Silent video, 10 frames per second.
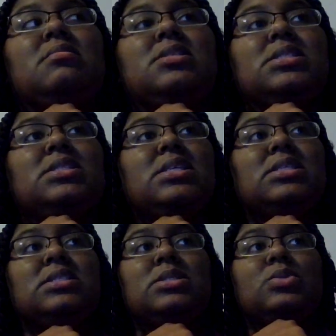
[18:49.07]
just
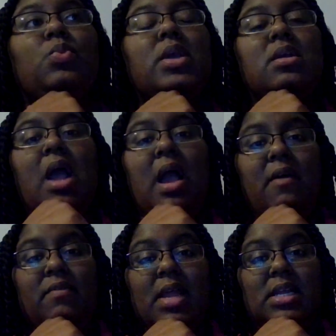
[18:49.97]
these weird
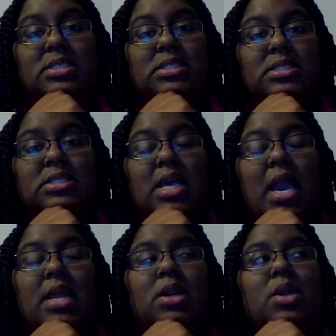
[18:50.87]
hot flashes out of